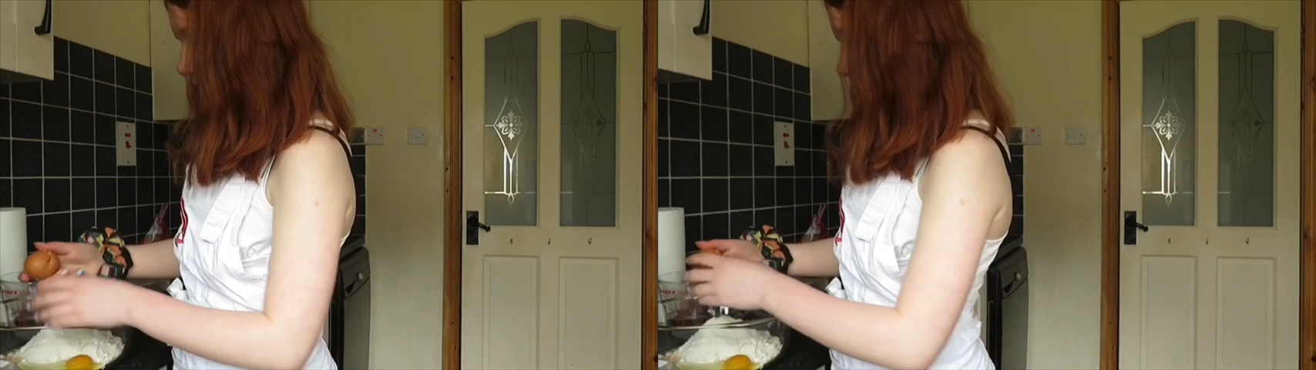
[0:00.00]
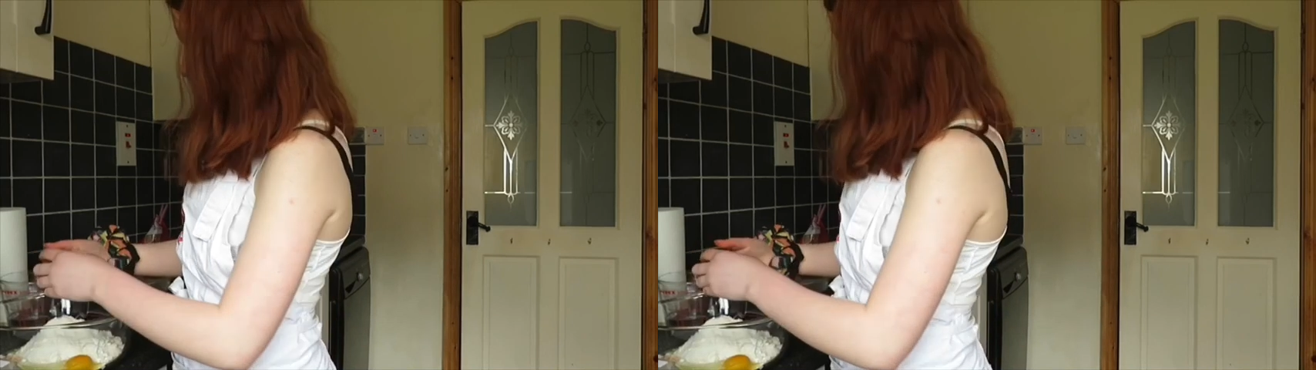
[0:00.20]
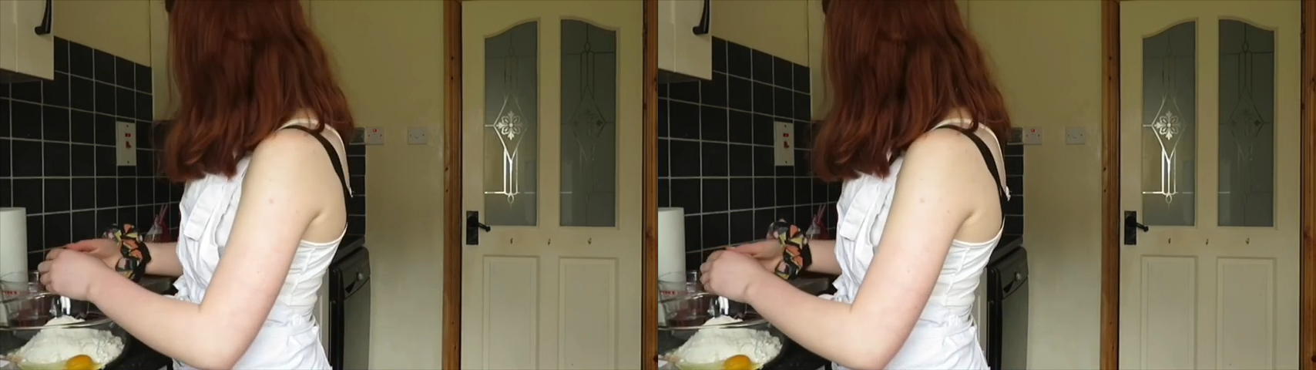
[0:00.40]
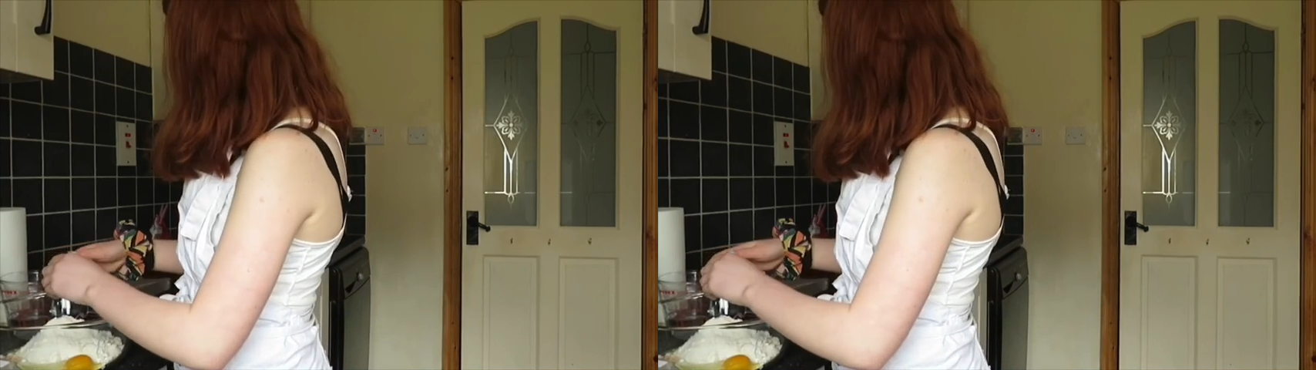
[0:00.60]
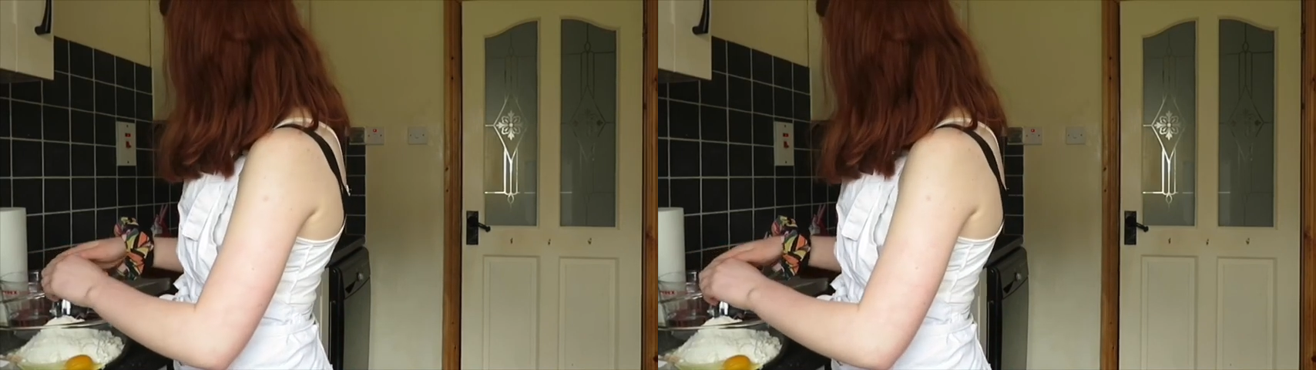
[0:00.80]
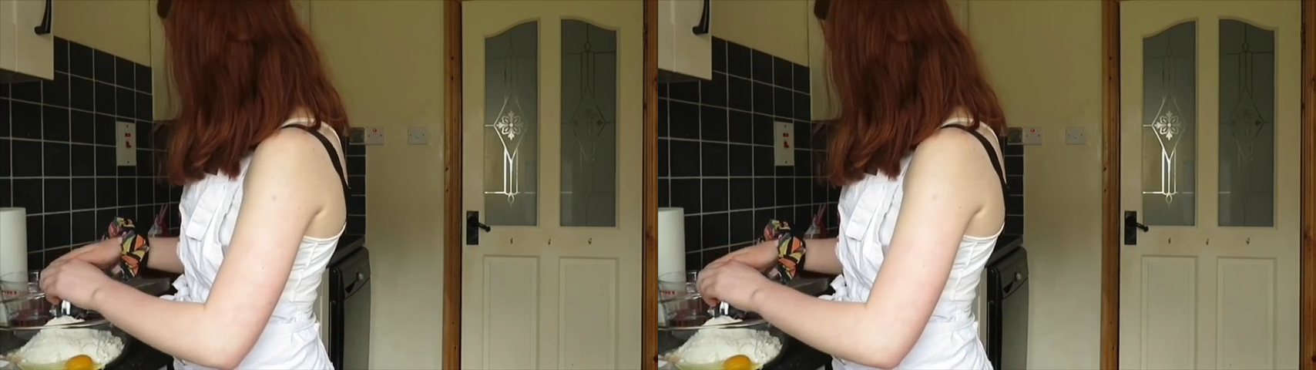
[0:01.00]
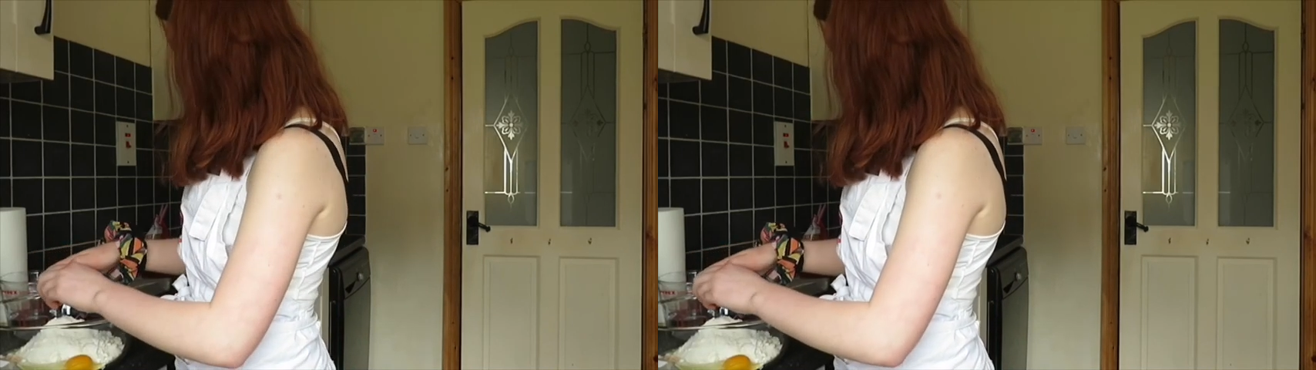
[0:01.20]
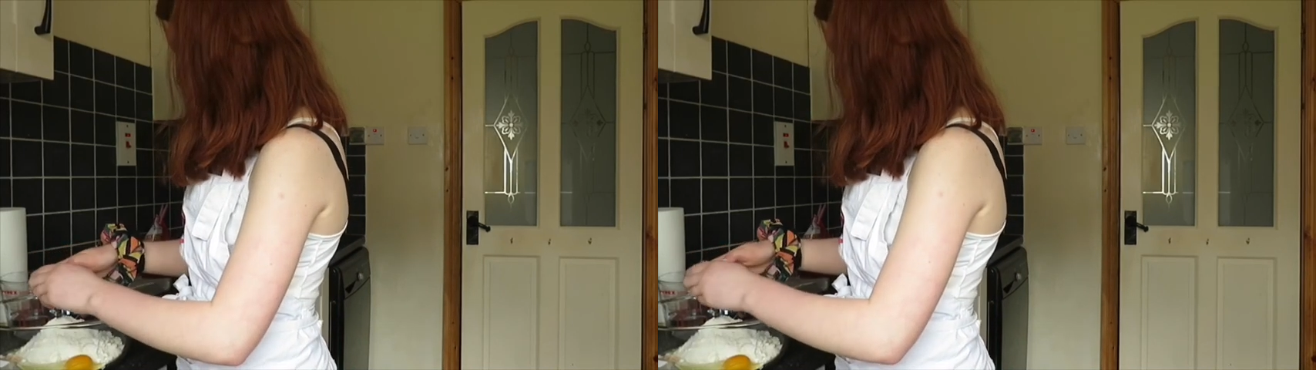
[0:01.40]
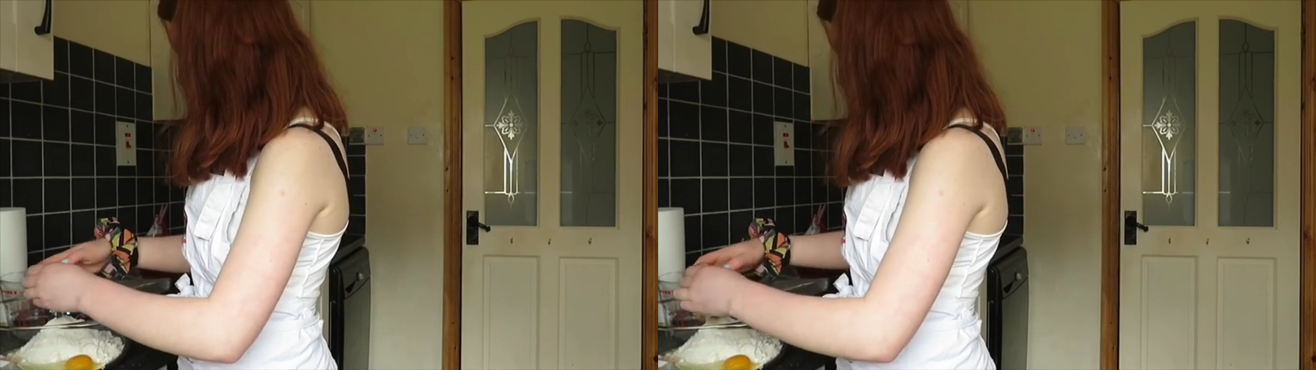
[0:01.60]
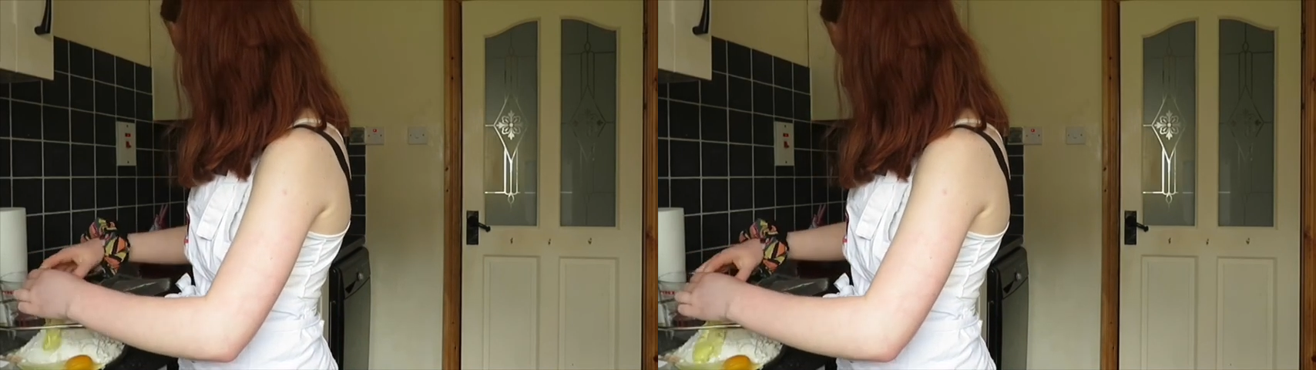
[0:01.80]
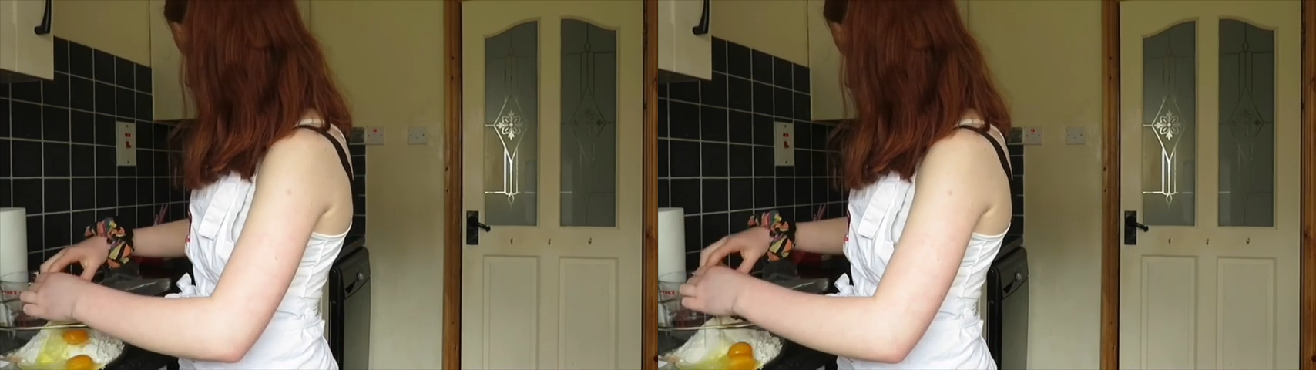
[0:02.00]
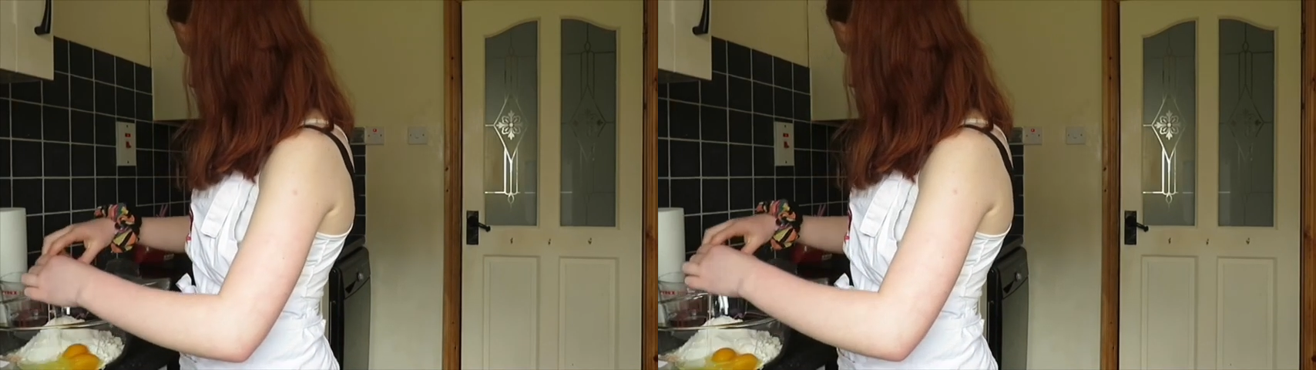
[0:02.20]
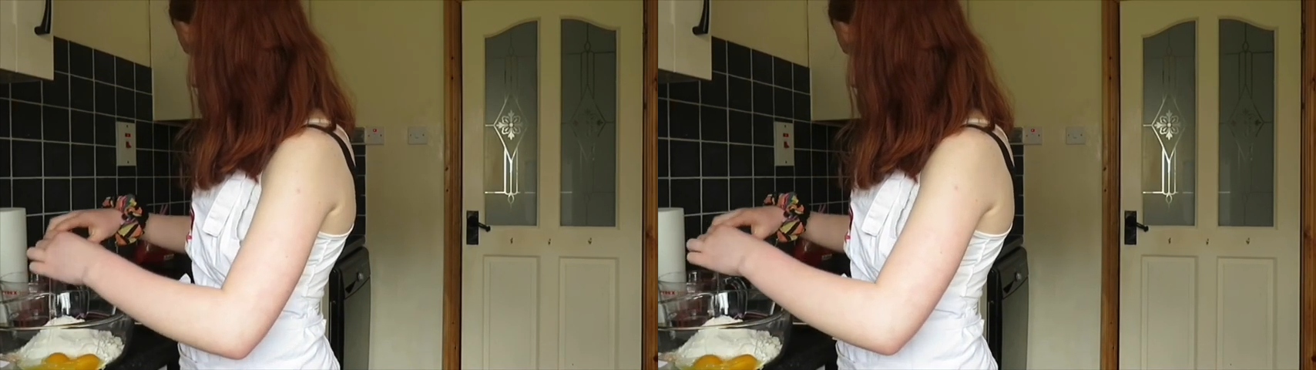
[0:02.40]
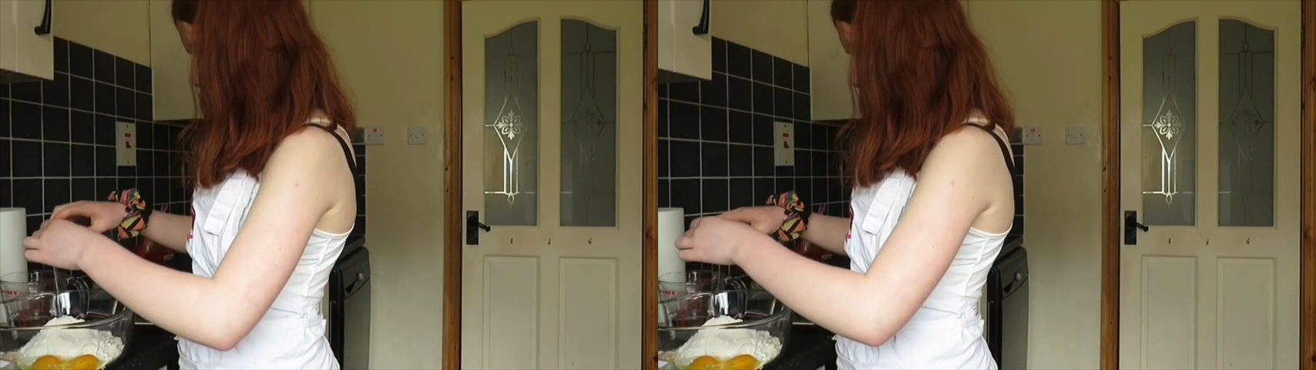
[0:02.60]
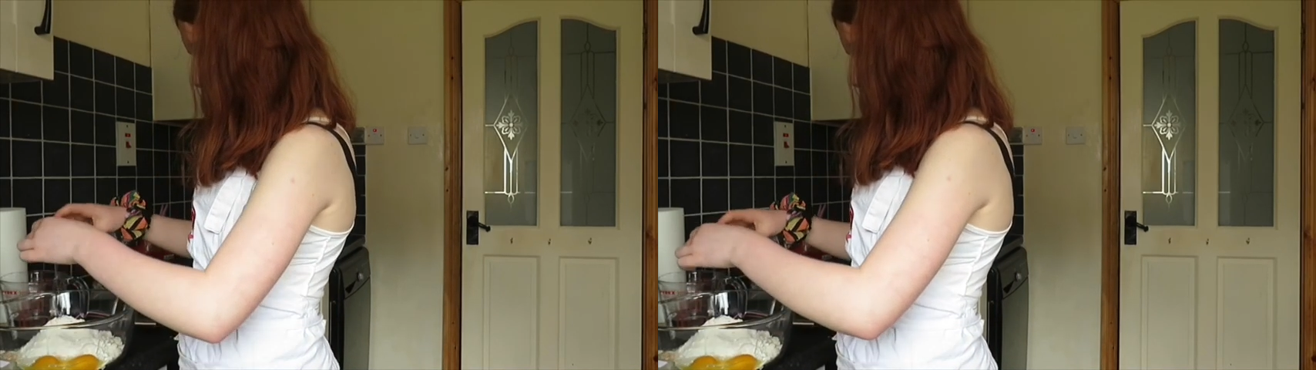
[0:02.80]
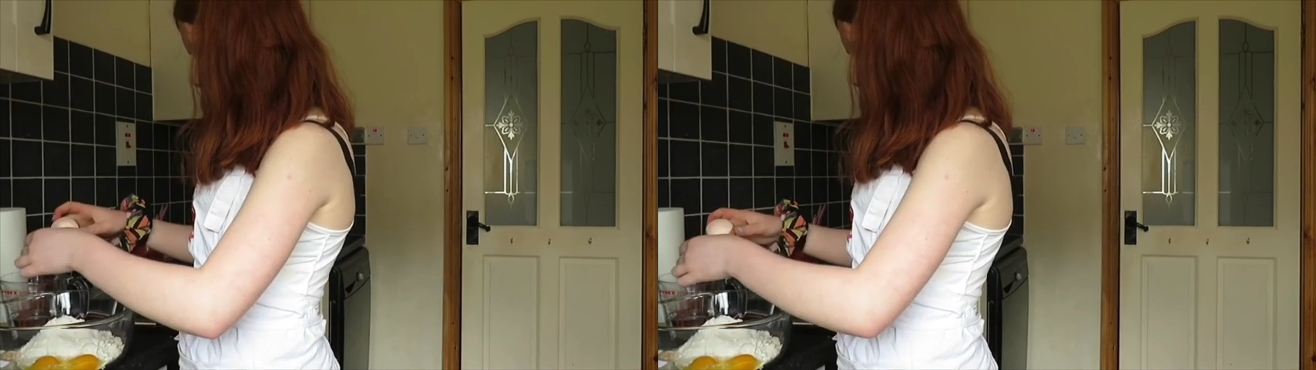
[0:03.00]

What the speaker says: (no speaker visible)